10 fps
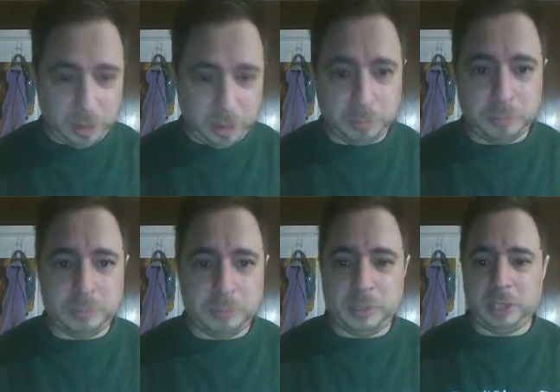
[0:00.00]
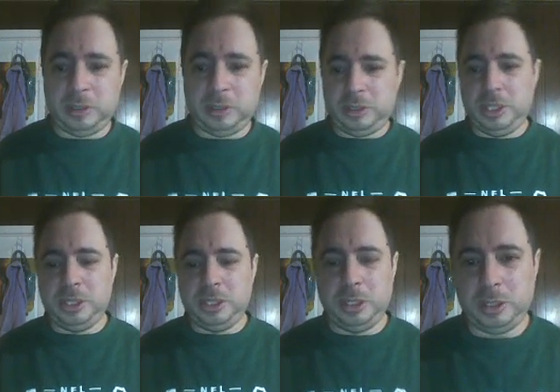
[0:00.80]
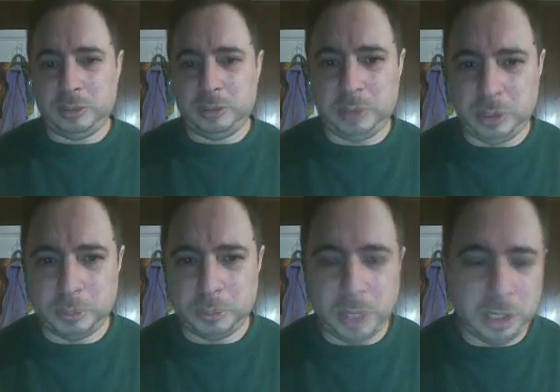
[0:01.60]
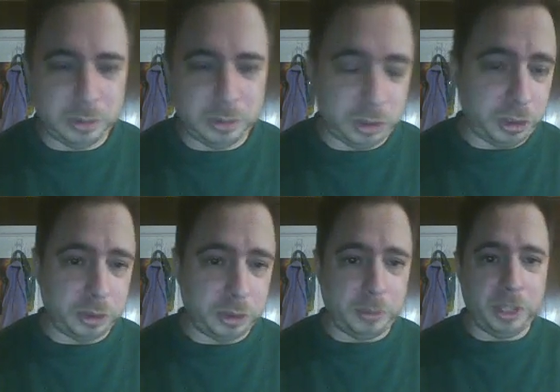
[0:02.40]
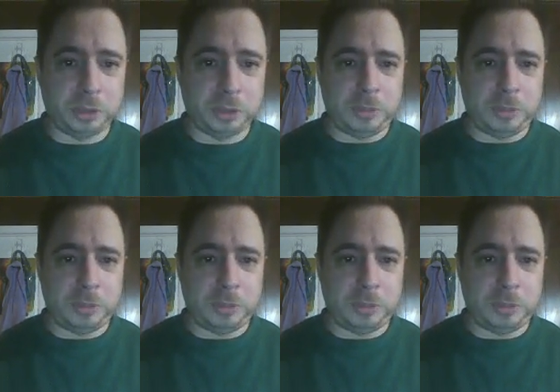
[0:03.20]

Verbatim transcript: and teasing uh, his mom, Trey Miguel's,